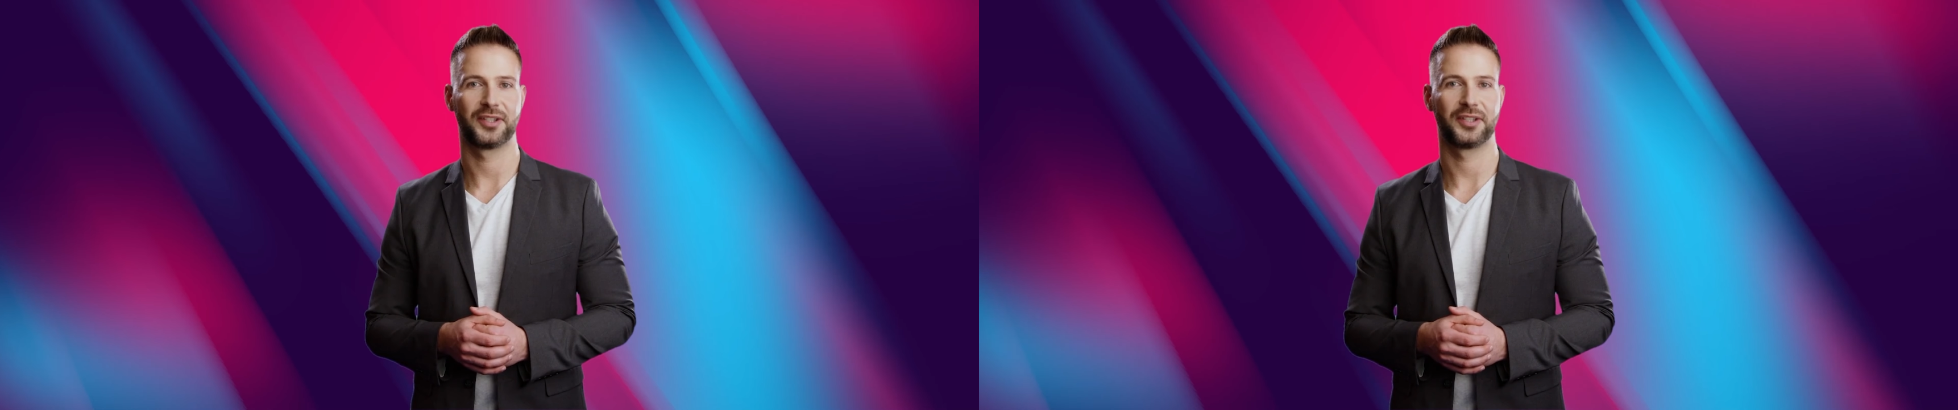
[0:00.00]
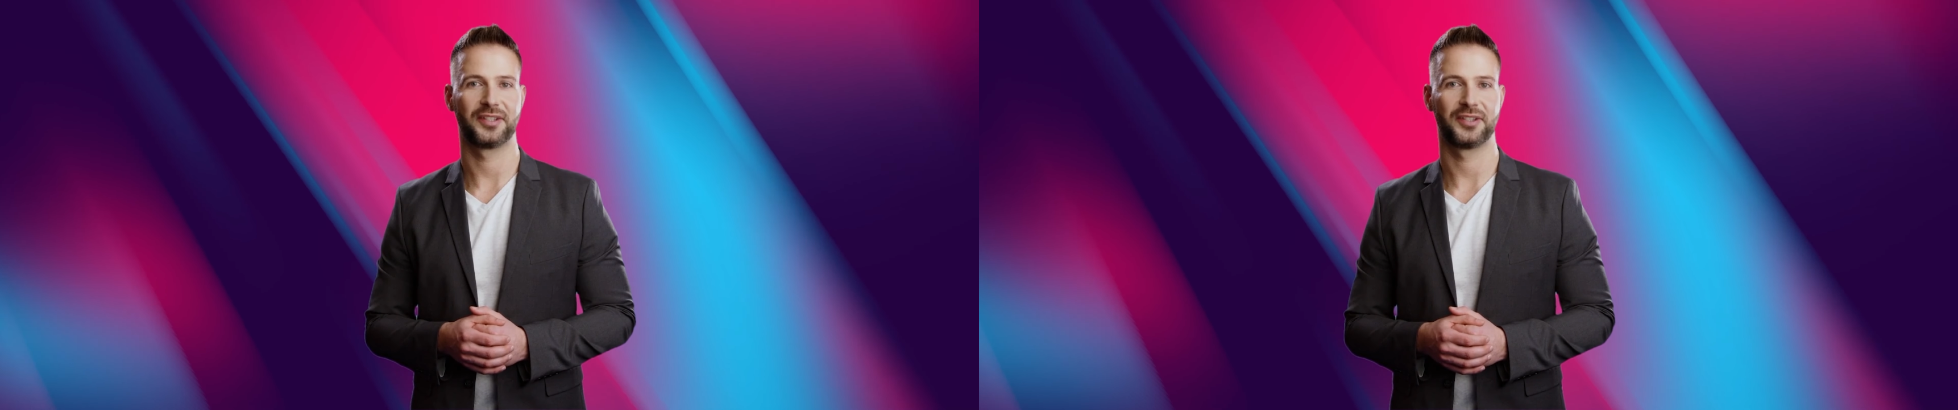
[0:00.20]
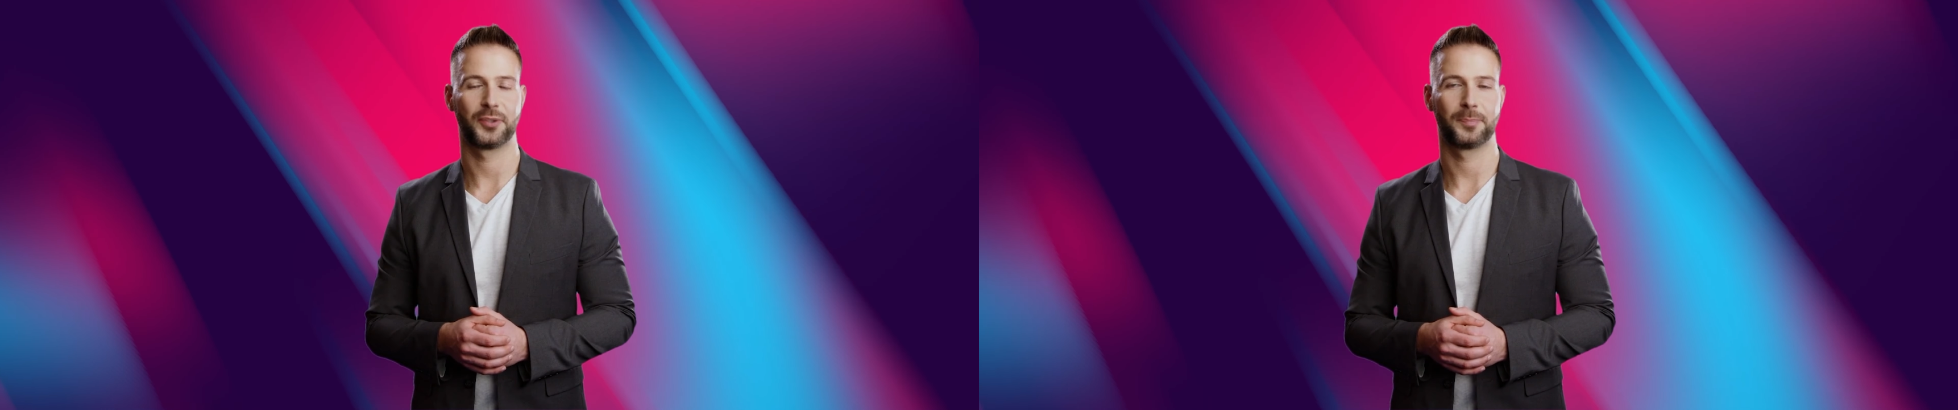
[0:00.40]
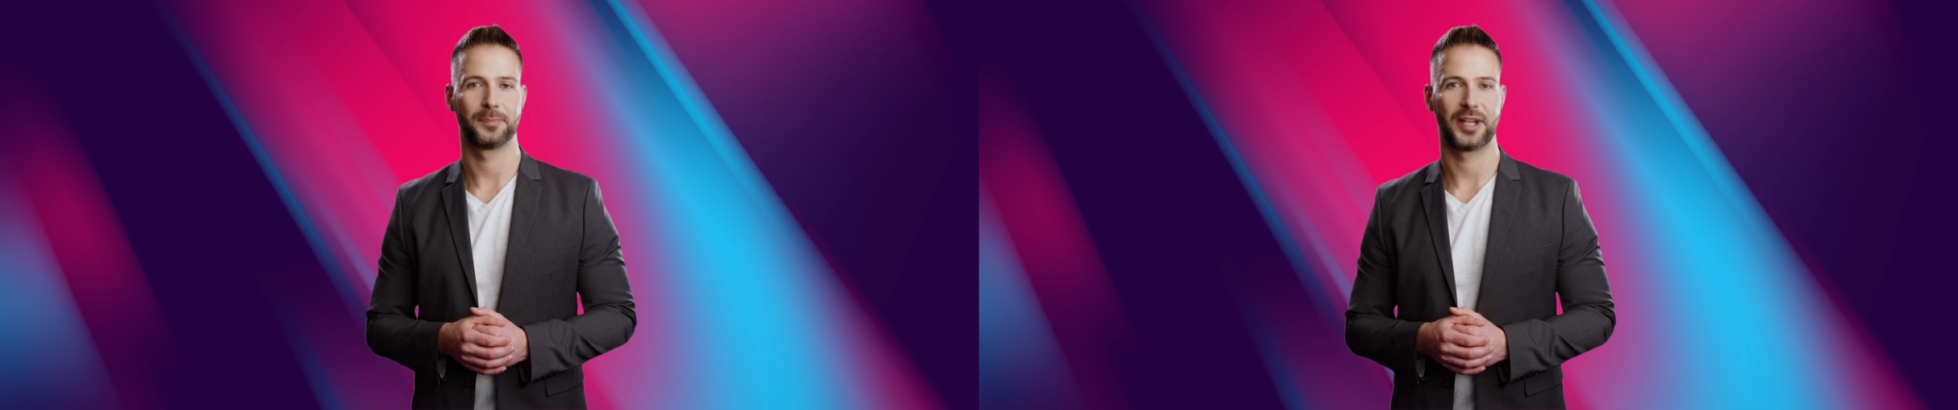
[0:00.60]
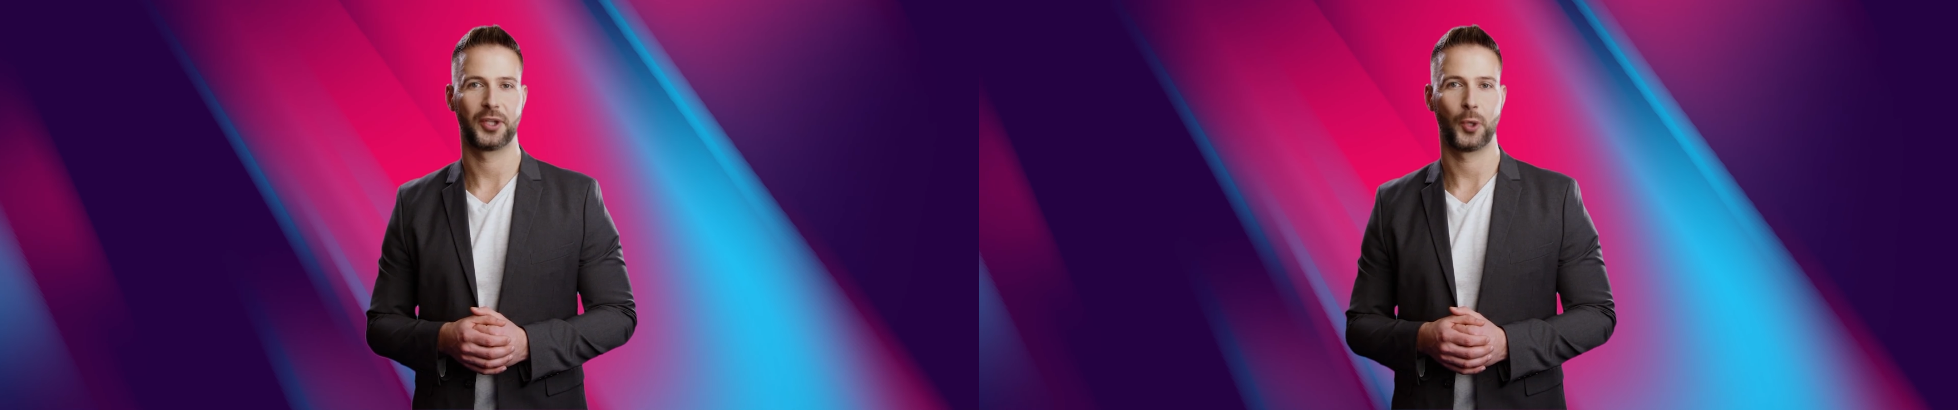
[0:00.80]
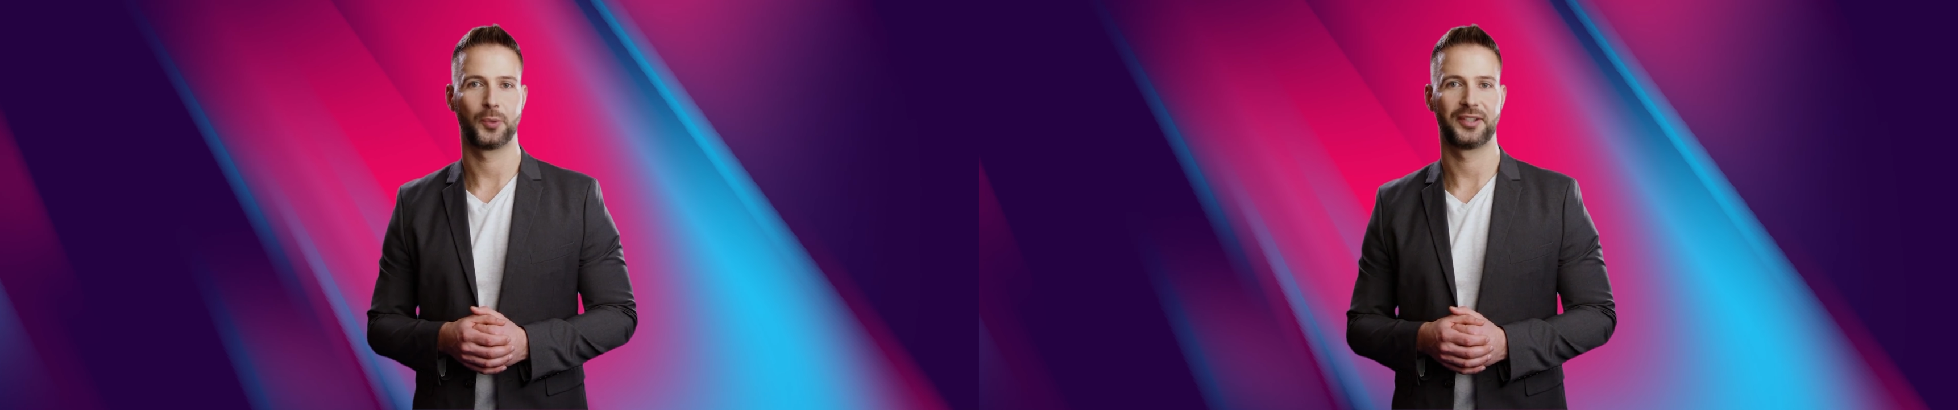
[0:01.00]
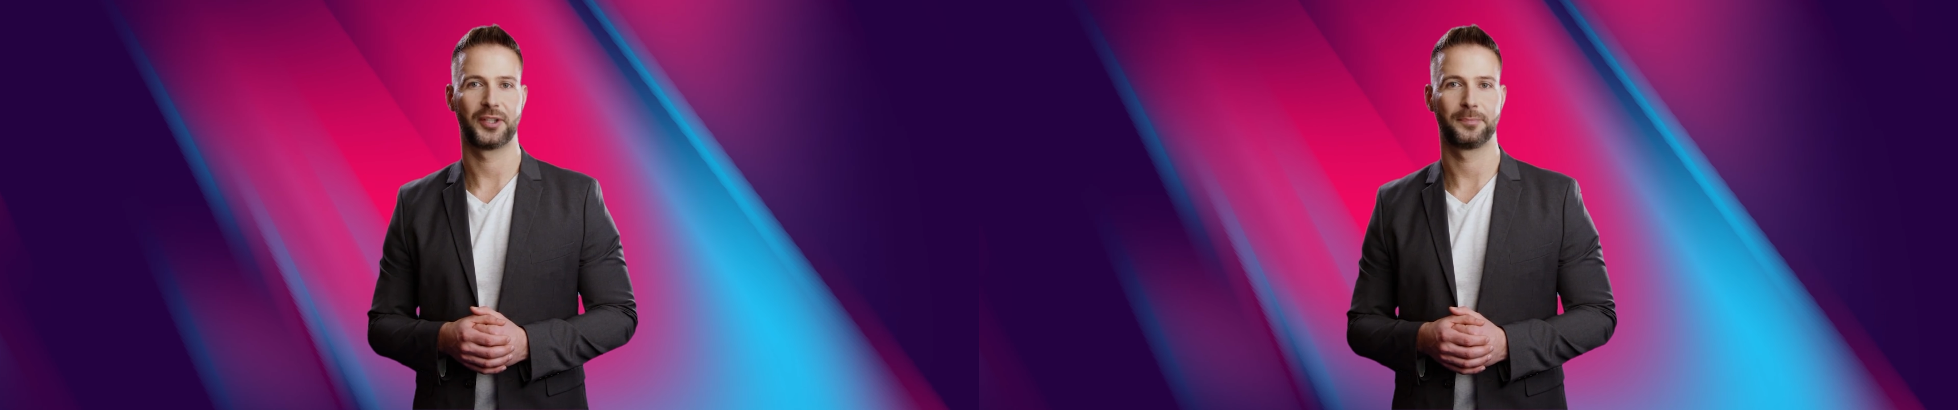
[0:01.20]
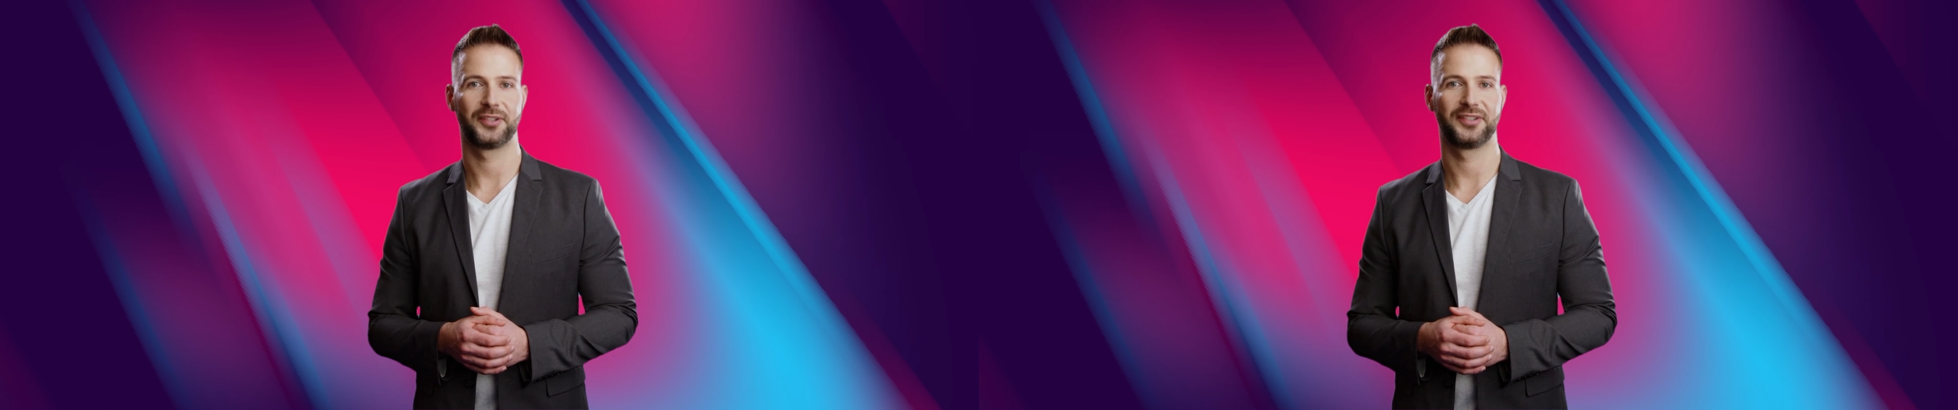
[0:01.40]
consumed by her own
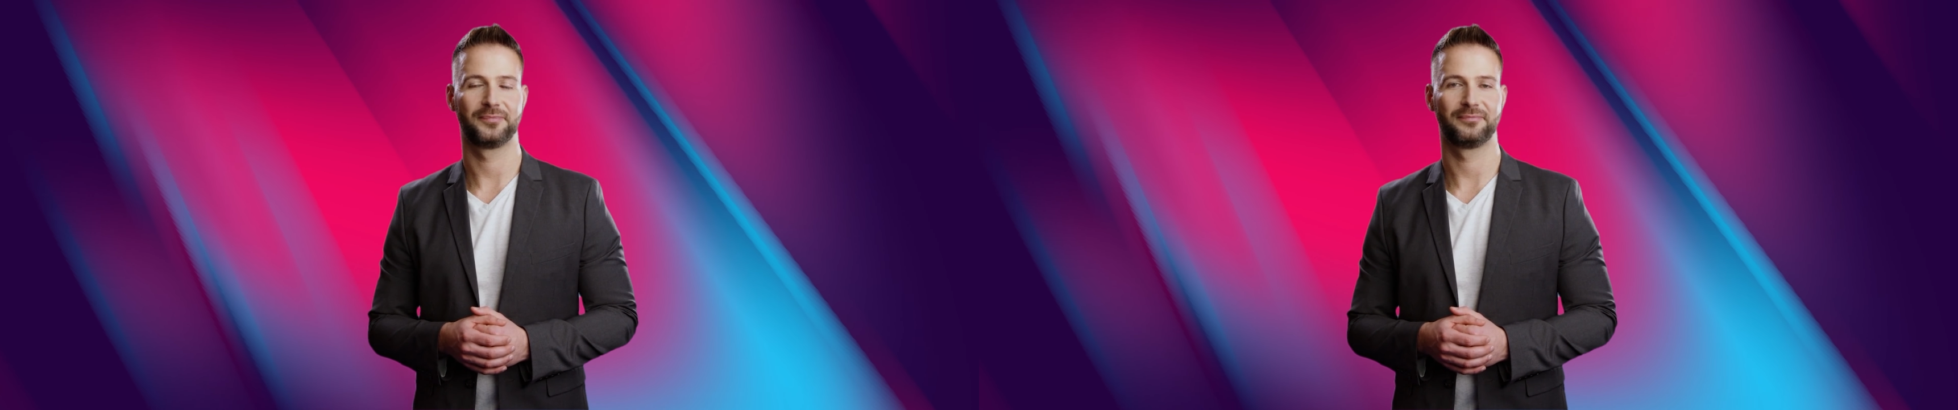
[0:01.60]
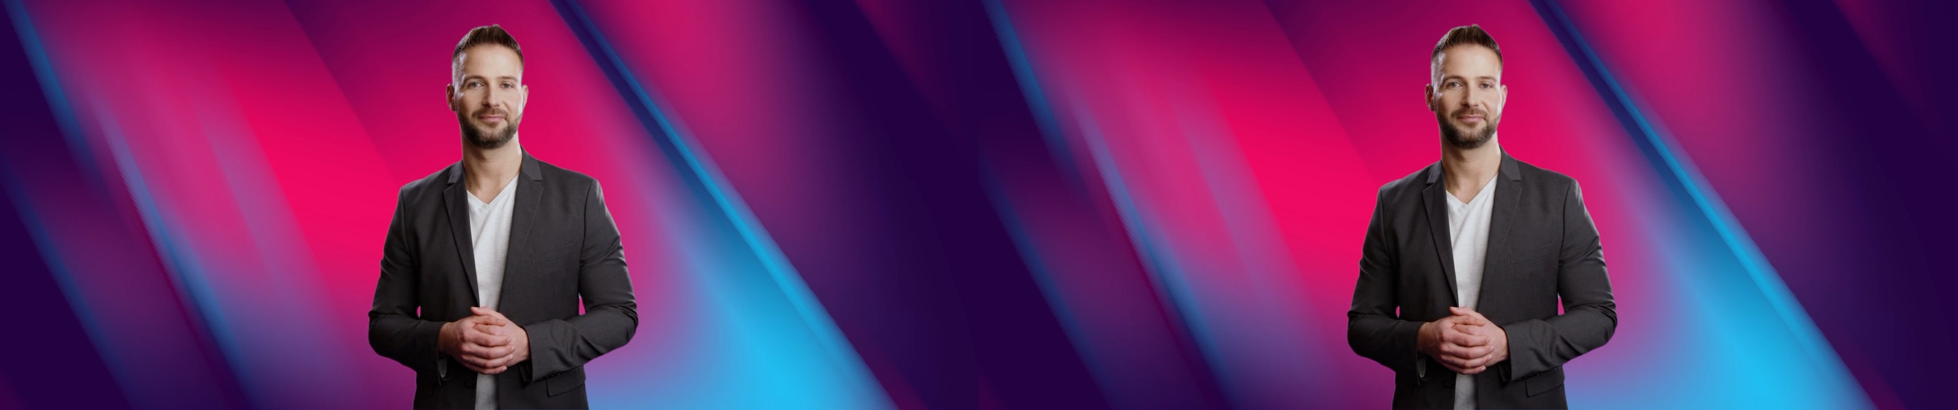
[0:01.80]
demons.